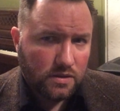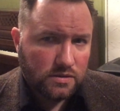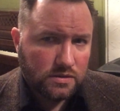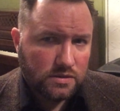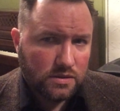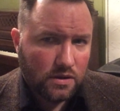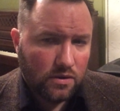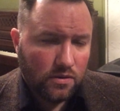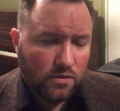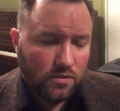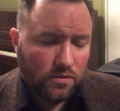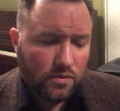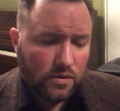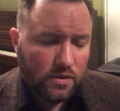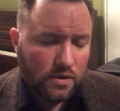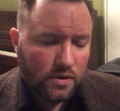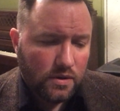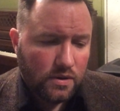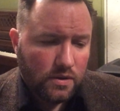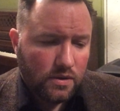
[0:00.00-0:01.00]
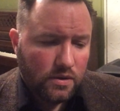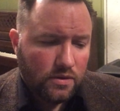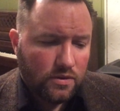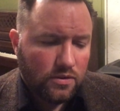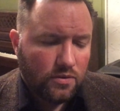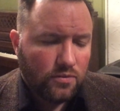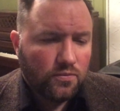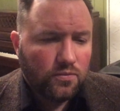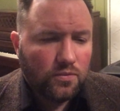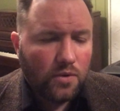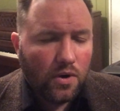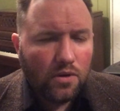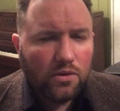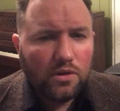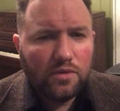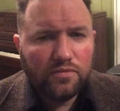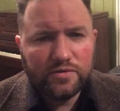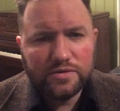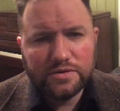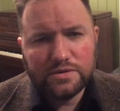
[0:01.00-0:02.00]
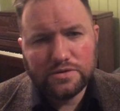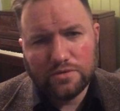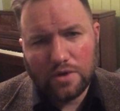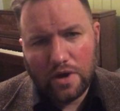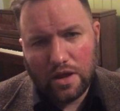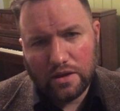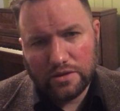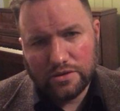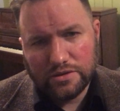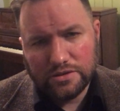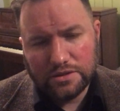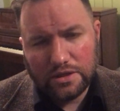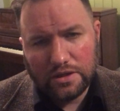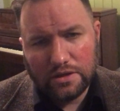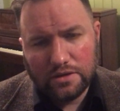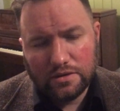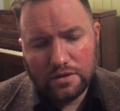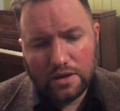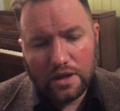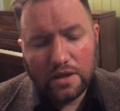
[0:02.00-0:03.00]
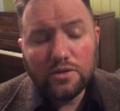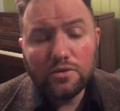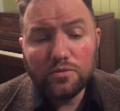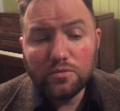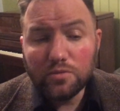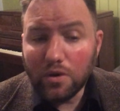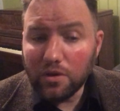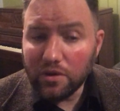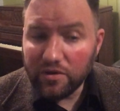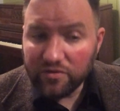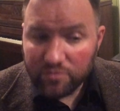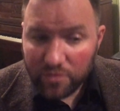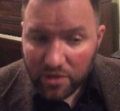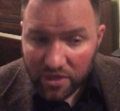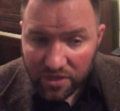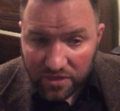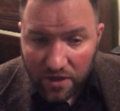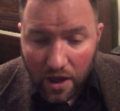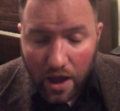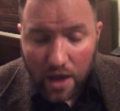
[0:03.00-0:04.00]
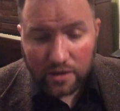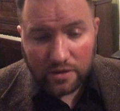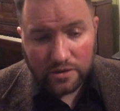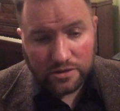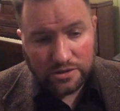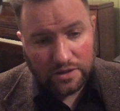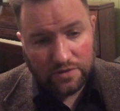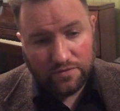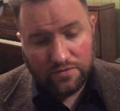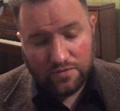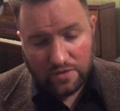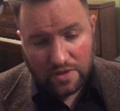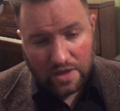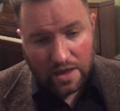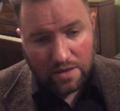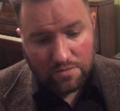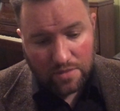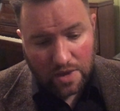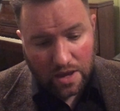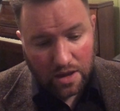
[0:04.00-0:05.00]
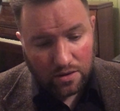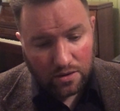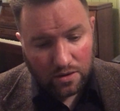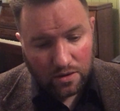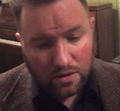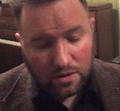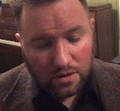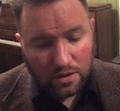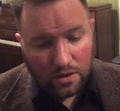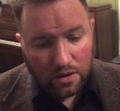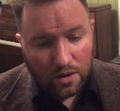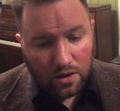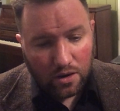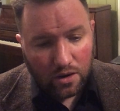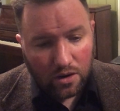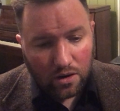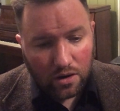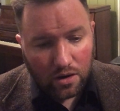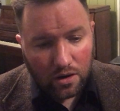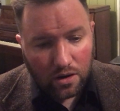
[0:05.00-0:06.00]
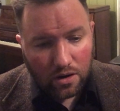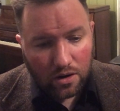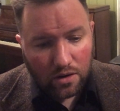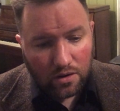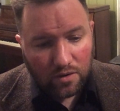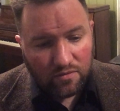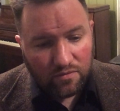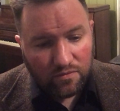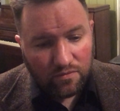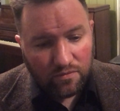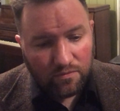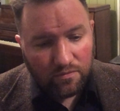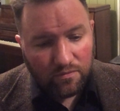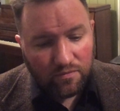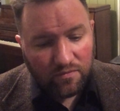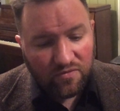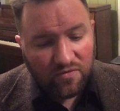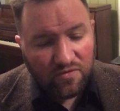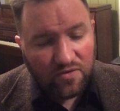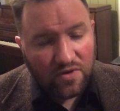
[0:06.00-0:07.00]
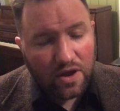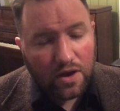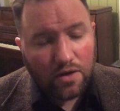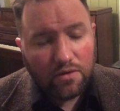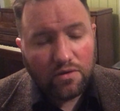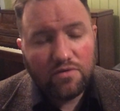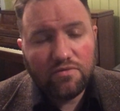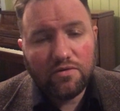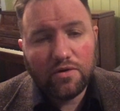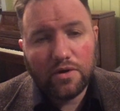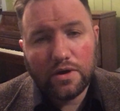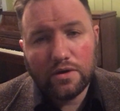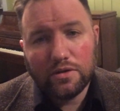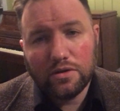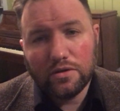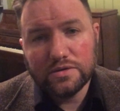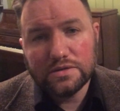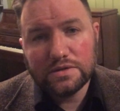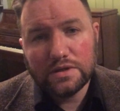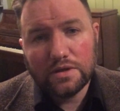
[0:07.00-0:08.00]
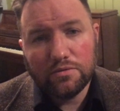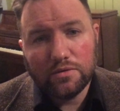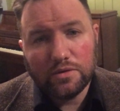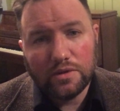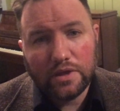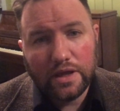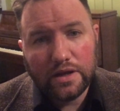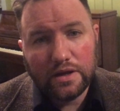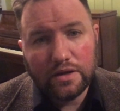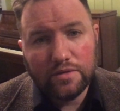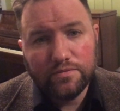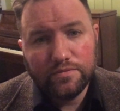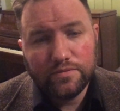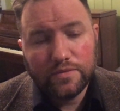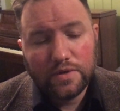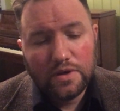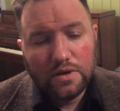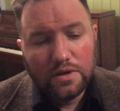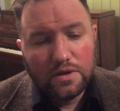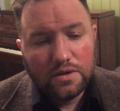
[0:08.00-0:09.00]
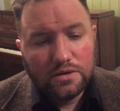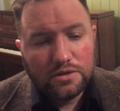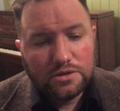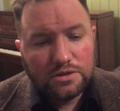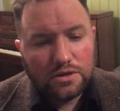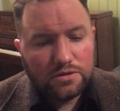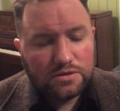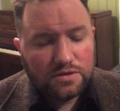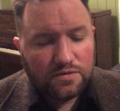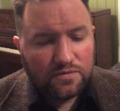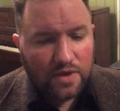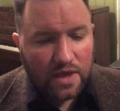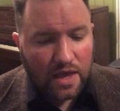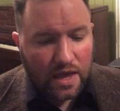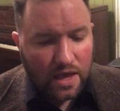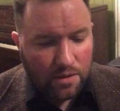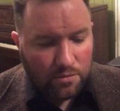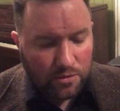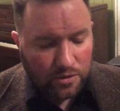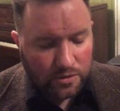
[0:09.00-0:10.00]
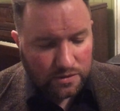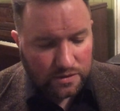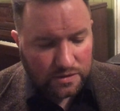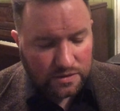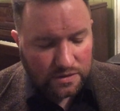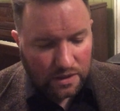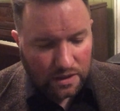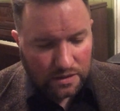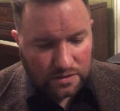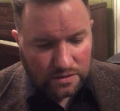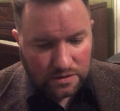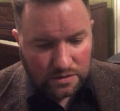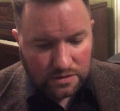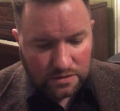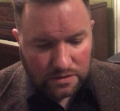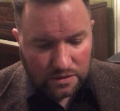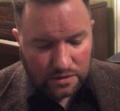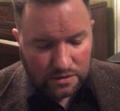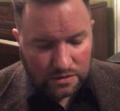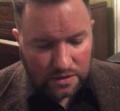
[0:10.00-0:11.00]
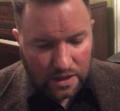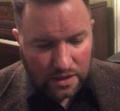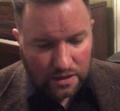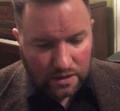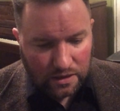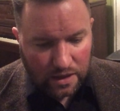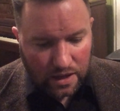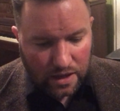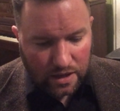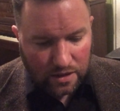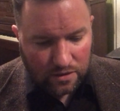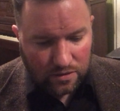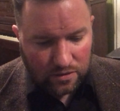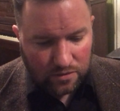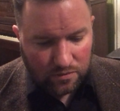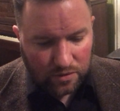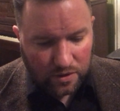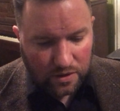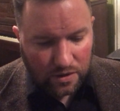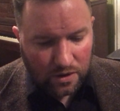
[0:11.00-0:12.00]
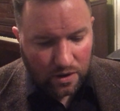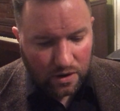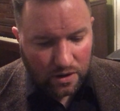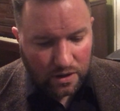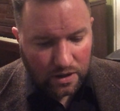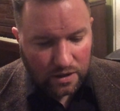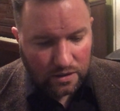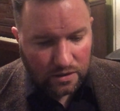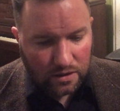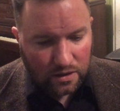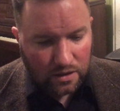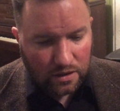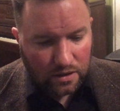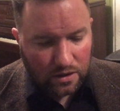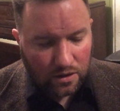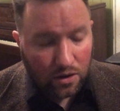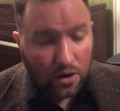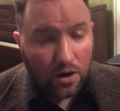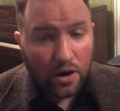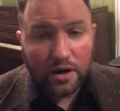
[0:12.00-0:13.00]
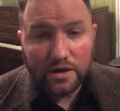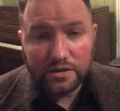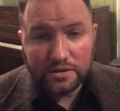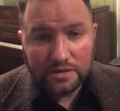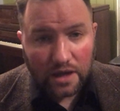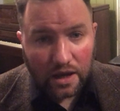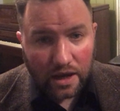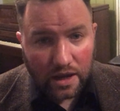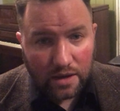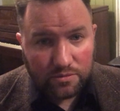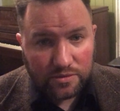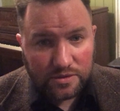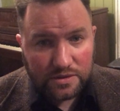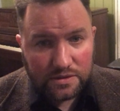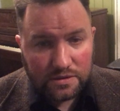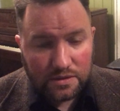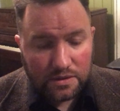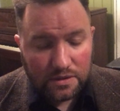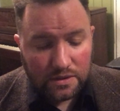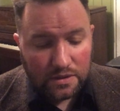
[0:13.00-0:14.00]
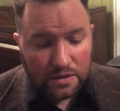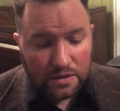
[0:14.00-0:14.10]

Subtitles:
So the role of astrology and the role of mythology, for that matter, are very, very closely related. Joseph Campbell discusses this at length regarding the archetypes.